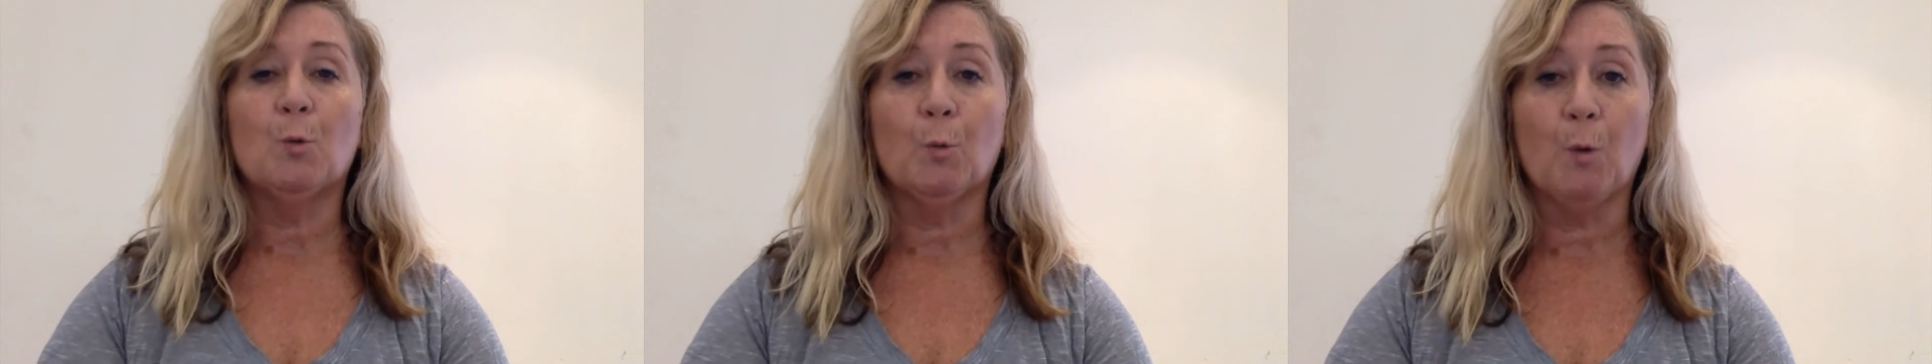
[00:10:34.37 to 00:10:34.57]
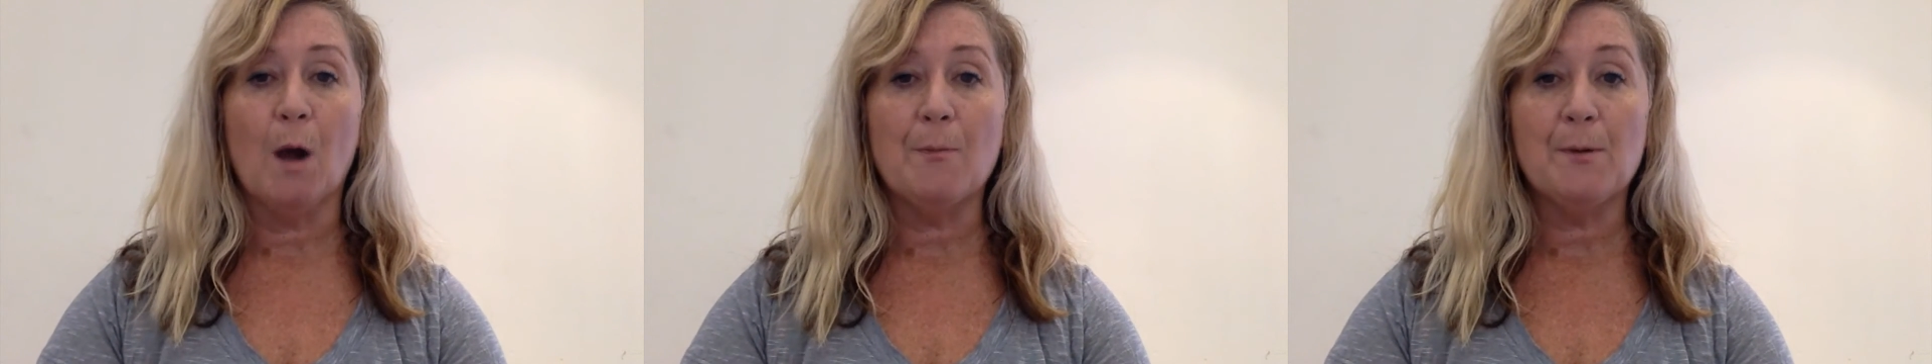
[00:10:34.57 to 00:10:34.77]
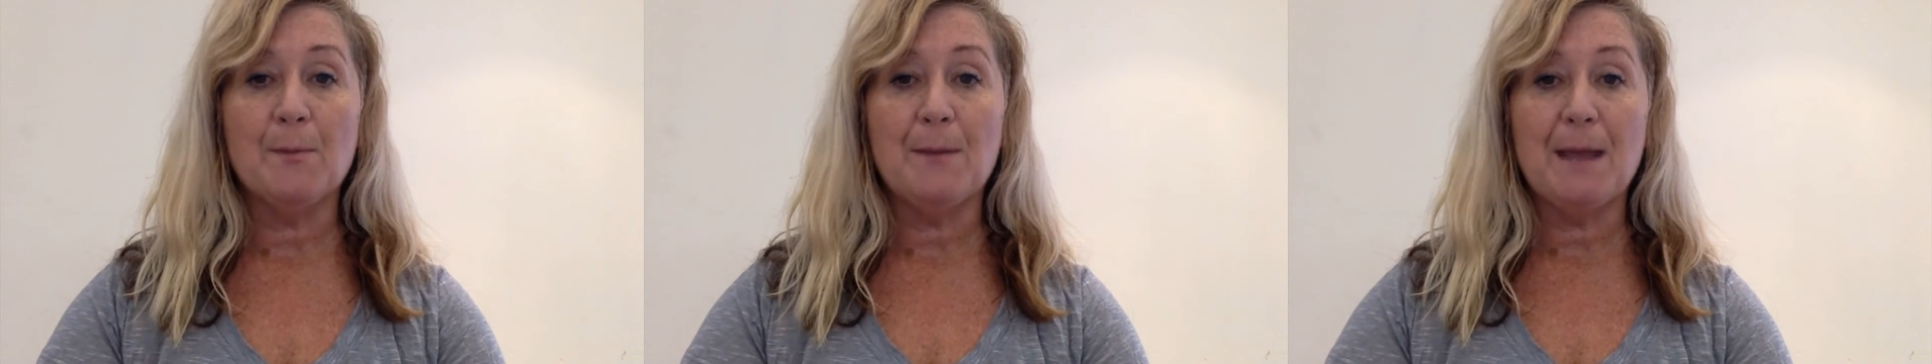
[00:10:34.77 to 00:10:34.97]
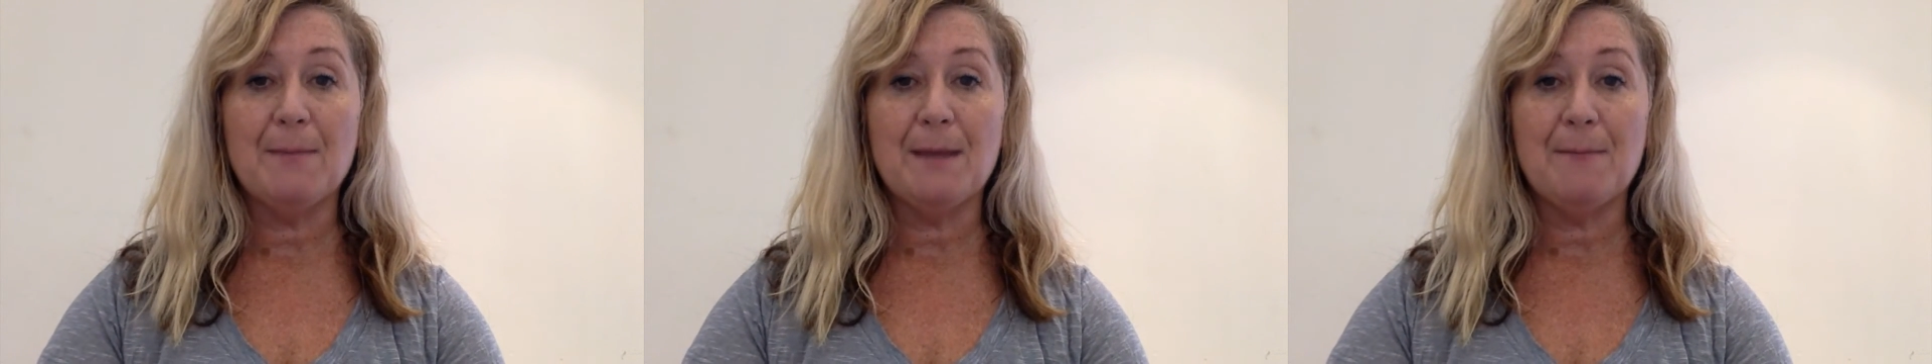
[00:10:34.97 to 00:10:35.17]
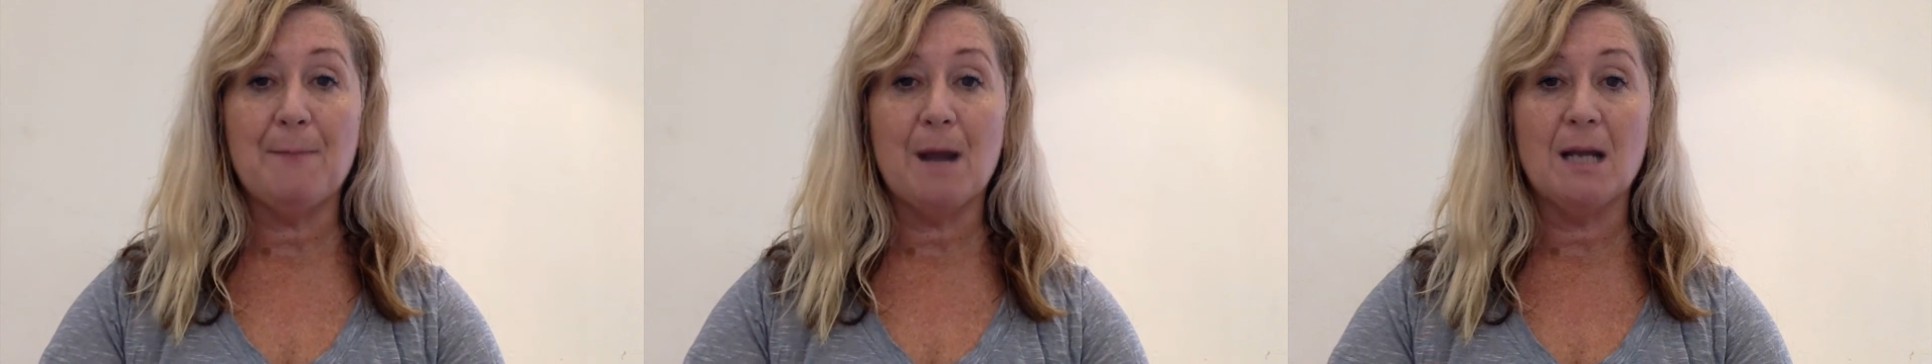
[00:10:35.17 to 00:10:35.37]
Rubber
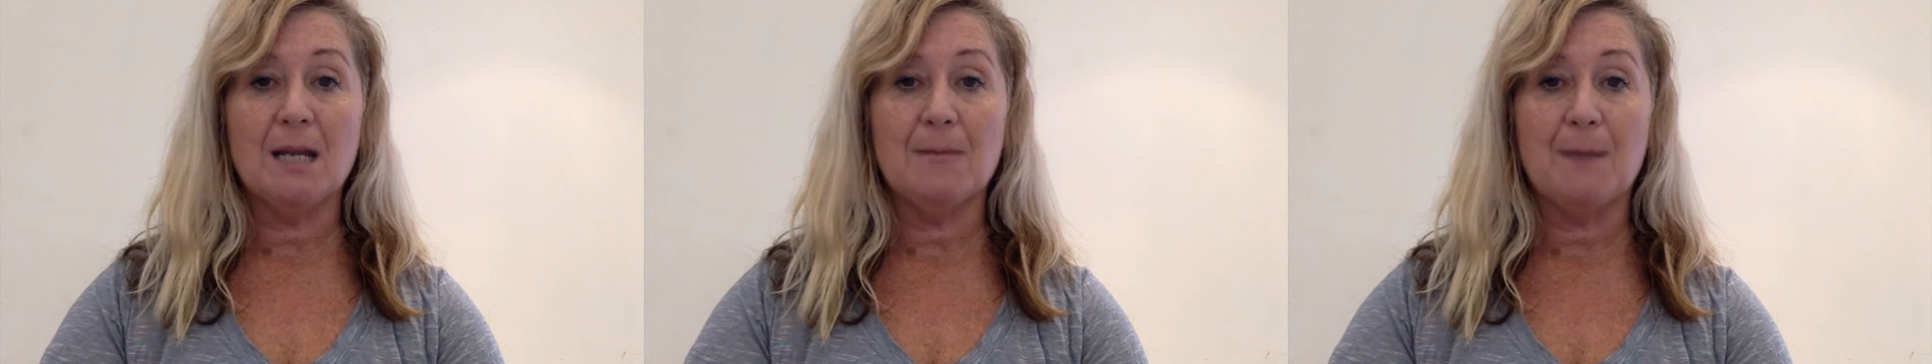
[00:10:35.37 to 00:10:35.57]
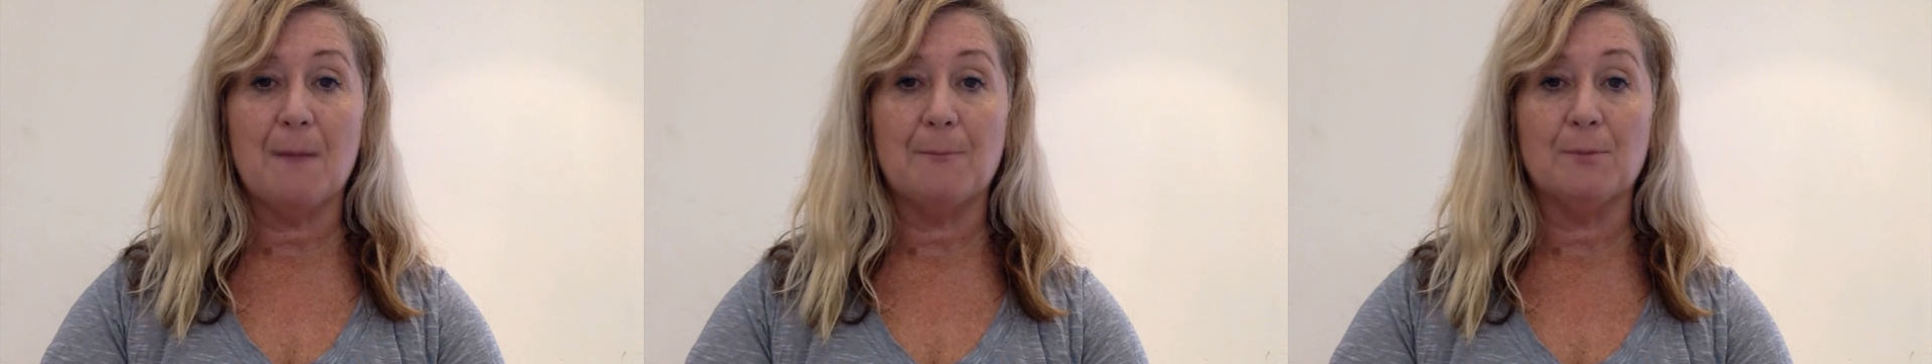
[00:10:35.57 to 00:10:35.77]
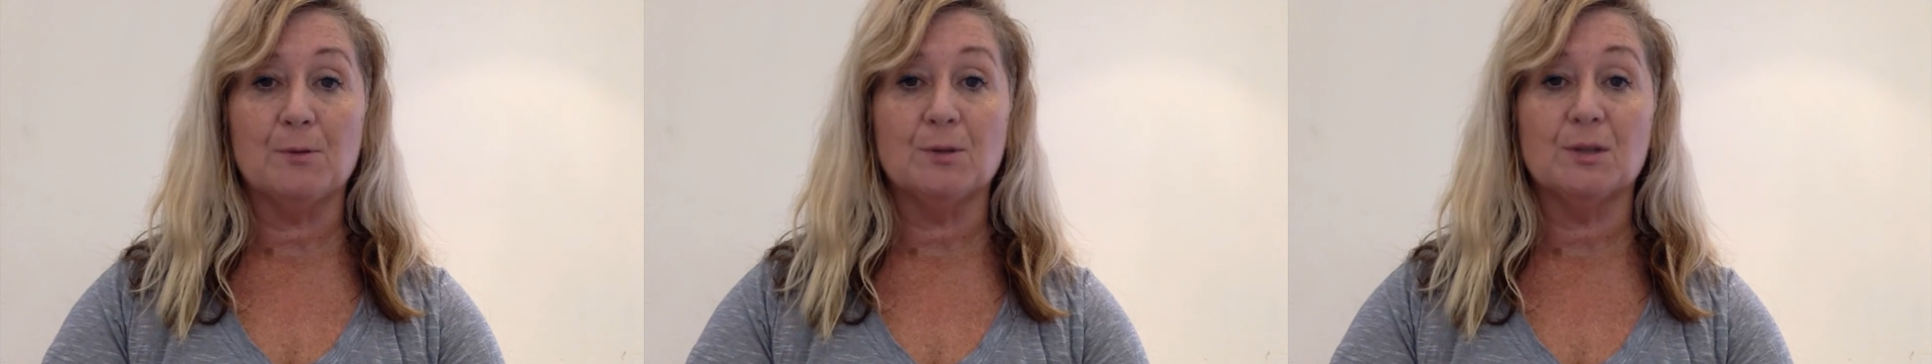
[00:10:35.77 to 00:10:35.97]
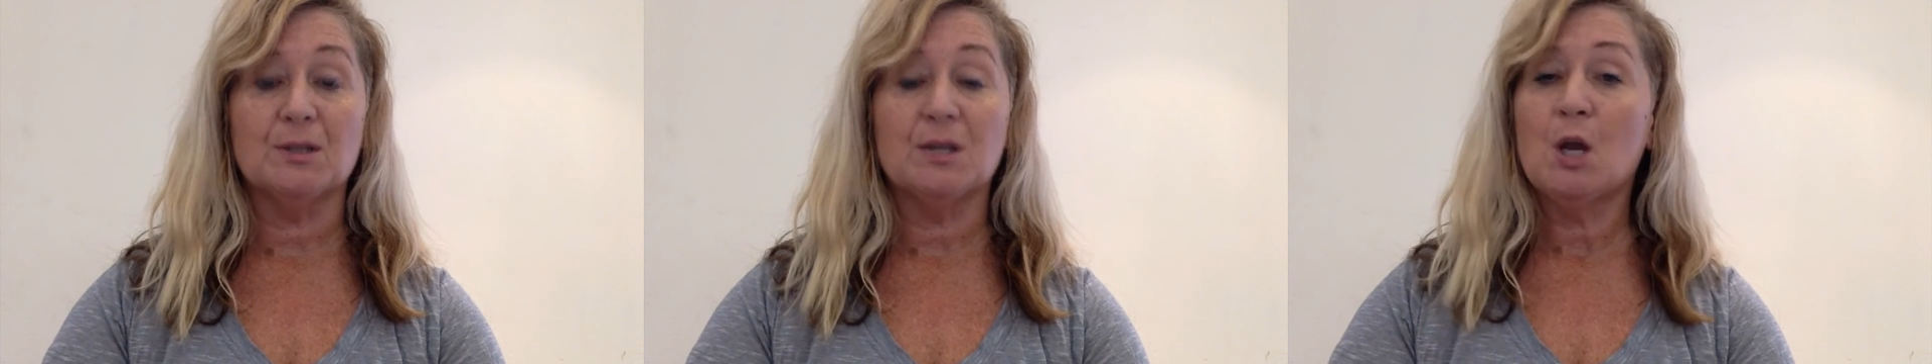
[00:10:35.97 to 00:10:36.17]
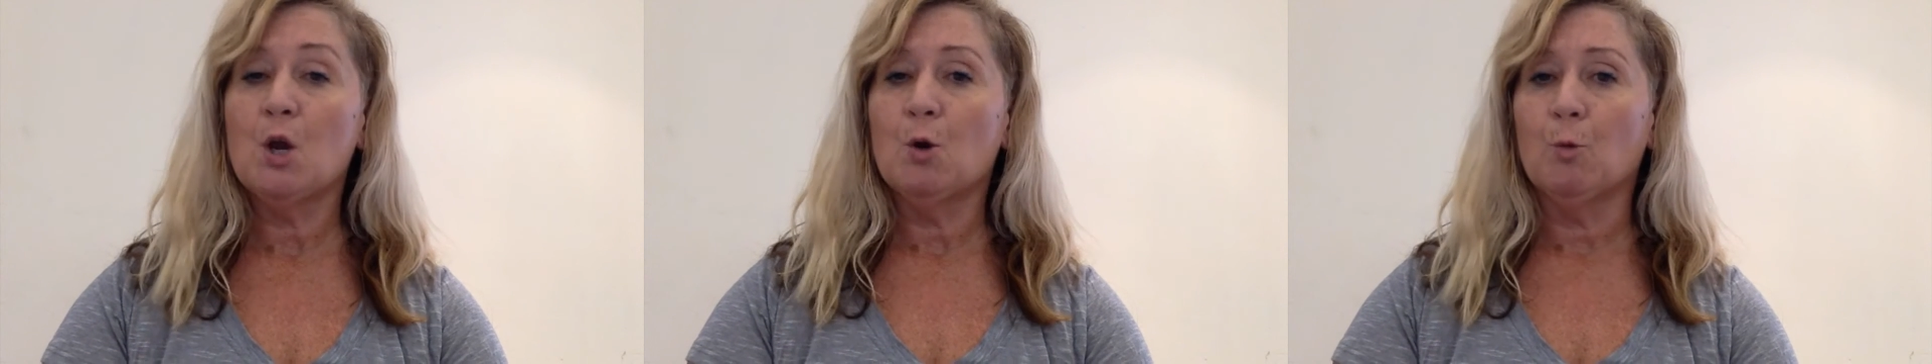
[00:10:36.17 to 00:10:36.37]
baby buggy bumpers.